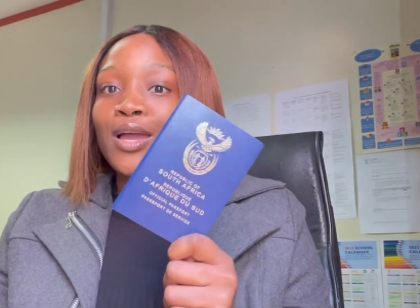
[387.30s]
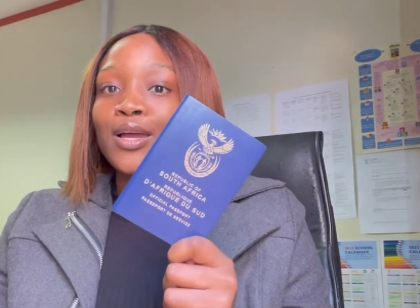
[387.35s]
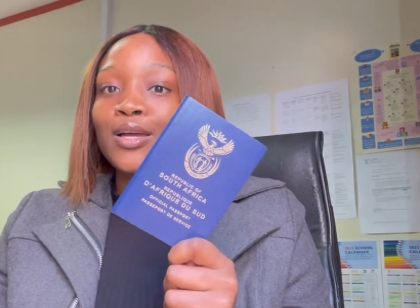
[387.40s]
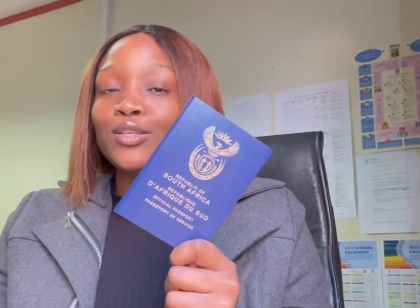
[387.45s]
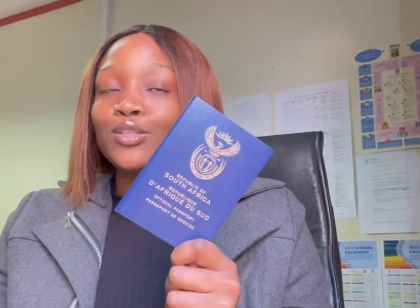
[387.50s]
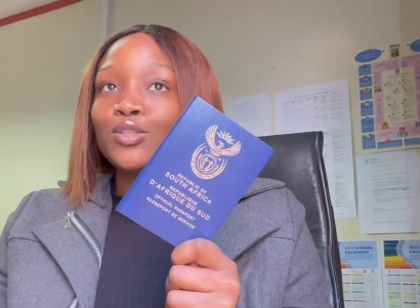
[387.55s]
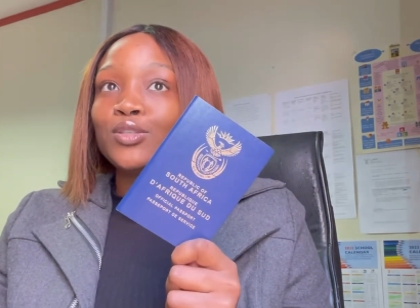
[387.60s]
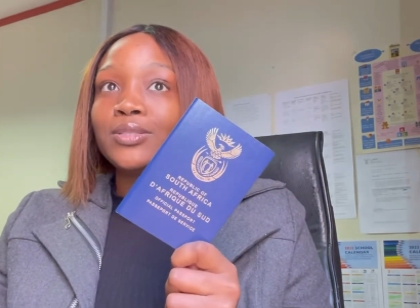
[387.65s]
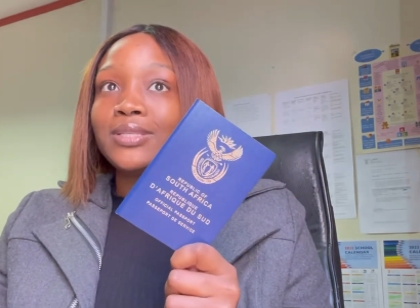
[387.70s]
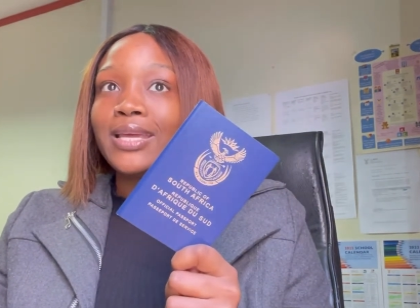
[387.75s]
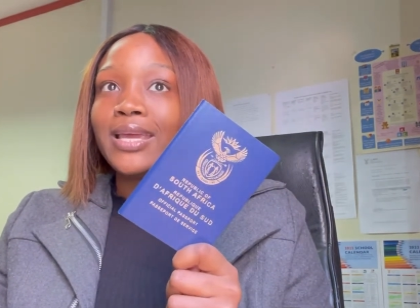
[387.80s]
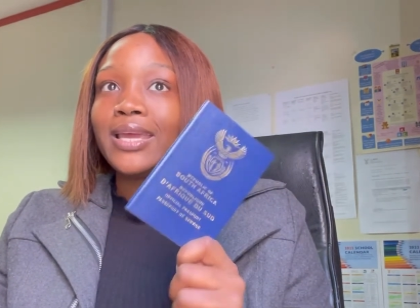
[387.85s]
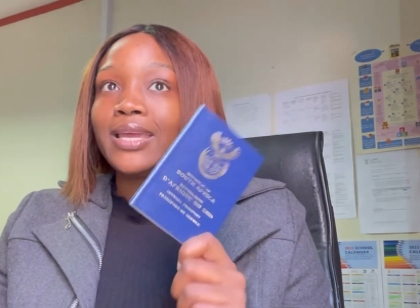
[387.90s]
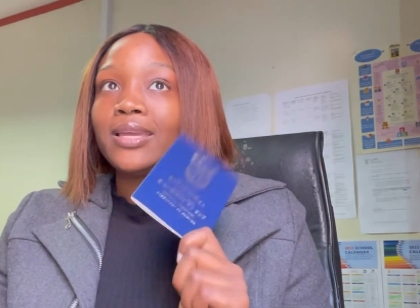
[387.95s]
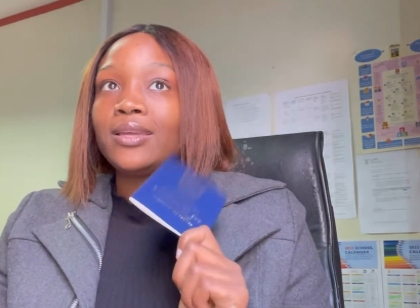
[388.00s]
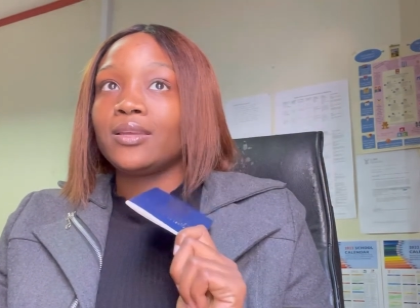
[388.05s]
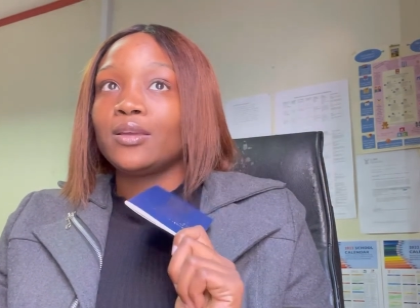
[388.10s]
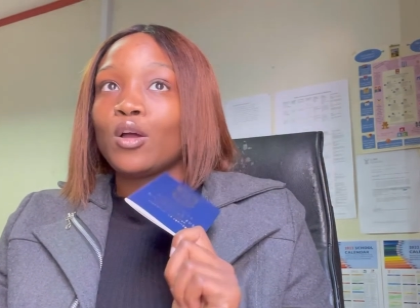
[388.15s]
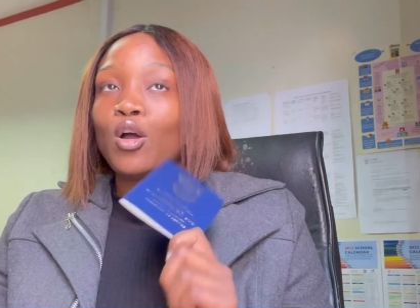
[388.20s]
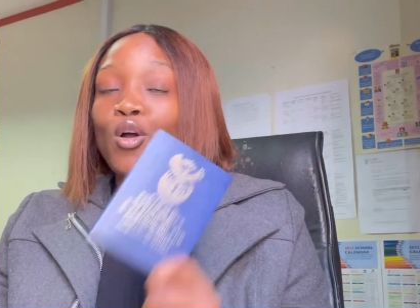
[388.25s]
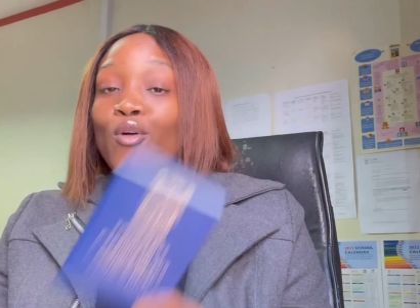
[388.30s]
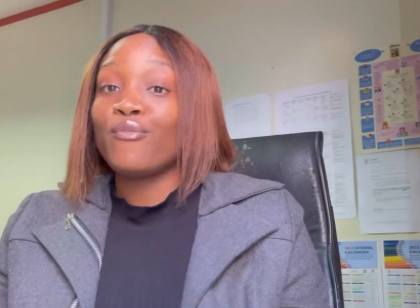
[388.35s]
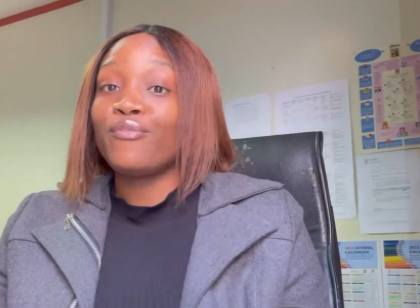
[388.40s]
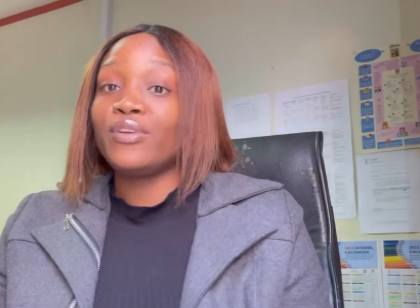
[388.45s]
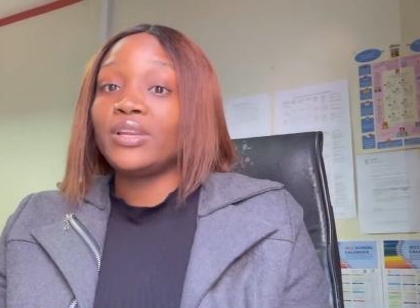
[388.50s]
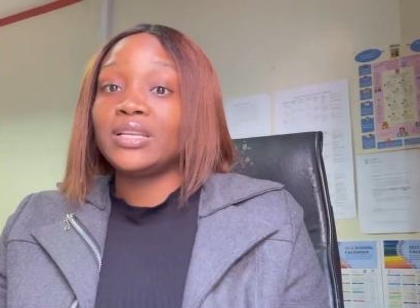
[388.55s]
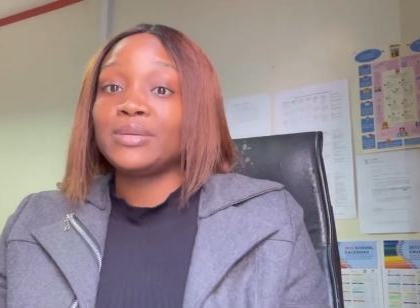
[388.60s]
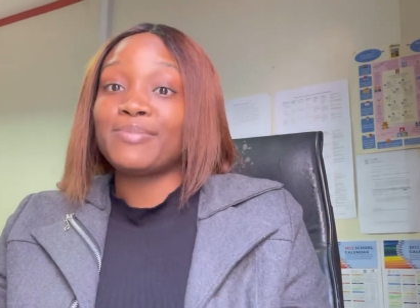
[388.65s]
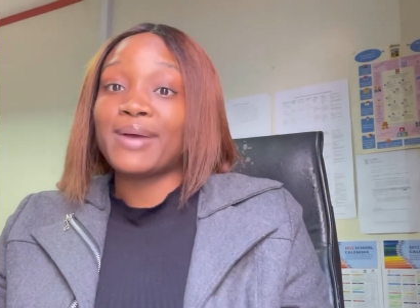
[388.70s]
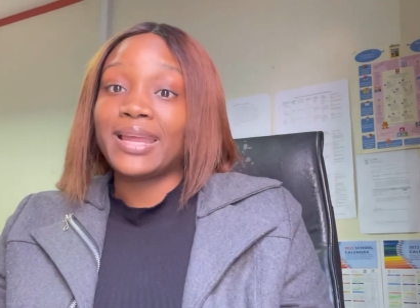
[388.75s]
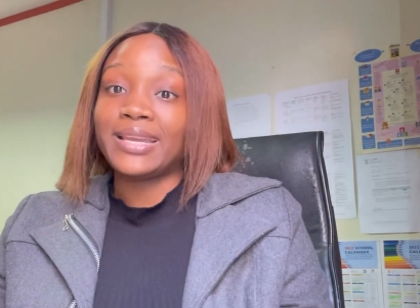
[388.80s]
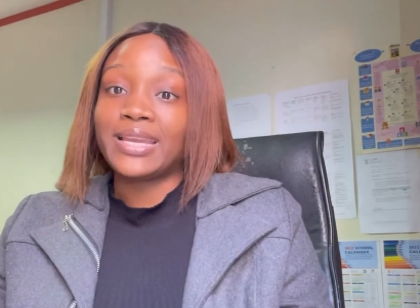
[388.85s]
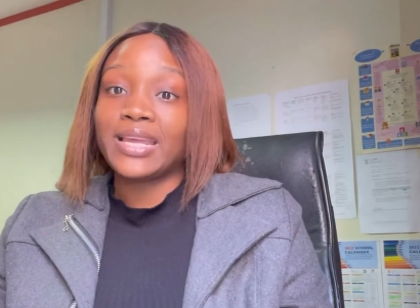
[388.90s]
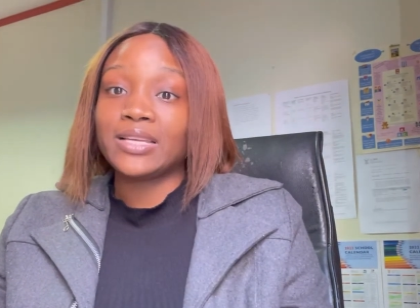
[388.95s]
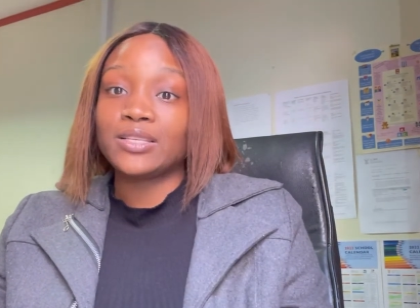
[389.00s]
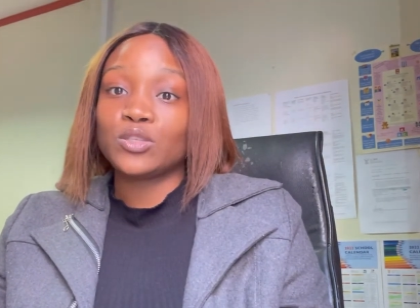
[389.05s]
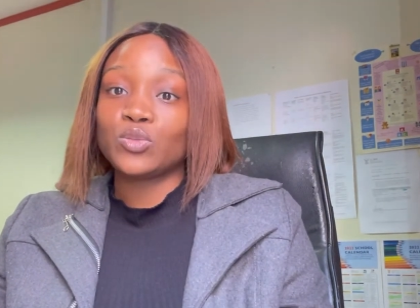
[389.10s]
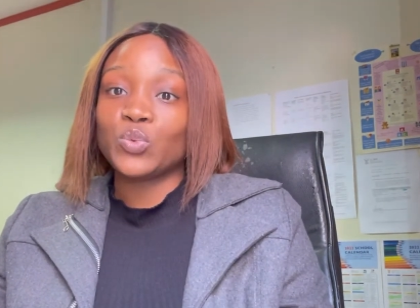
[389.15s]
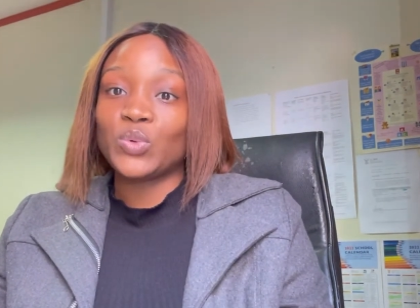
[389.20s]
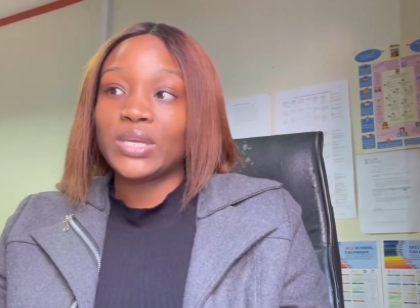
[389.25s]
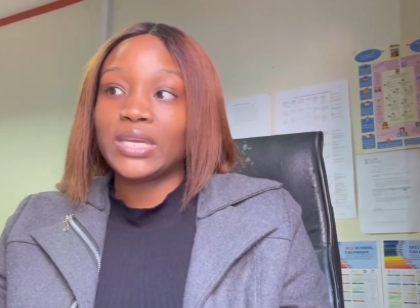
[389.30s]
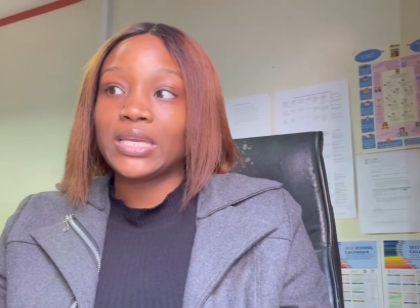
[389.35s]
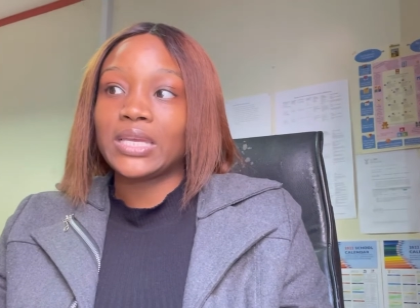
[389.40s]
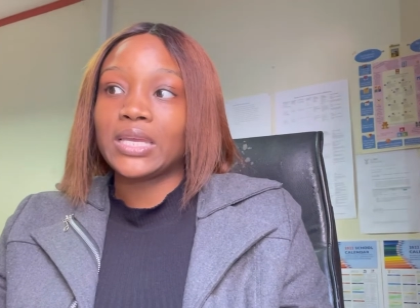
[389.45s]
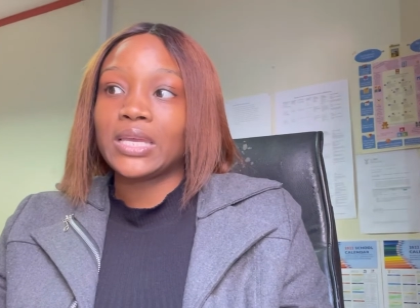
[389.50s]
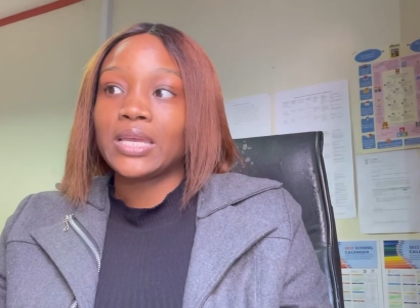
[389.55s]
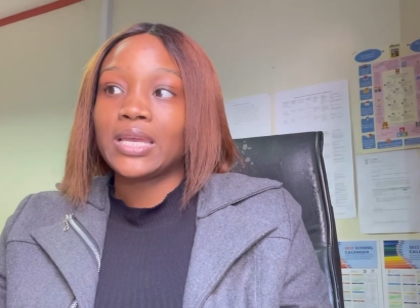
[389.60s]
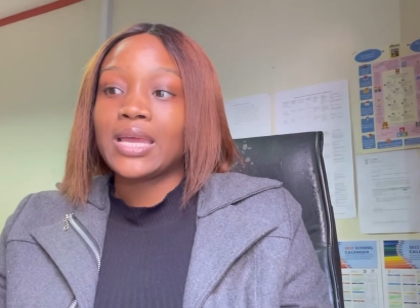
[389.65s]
today, hopefully by next week,